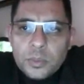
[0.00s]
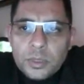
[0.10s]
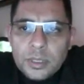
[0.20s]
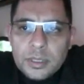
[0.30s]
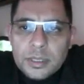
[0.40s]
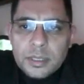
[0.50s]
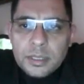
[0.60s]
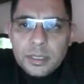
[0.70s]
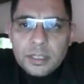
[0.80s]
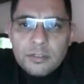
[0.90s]
put this
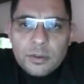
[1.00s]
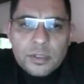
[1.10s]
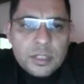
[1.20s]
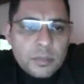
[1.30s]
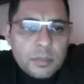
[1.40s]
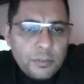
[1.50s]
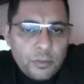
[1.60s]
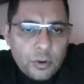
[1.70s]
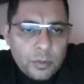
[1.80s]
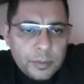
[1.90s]
in a very simple
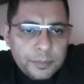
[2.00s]
form.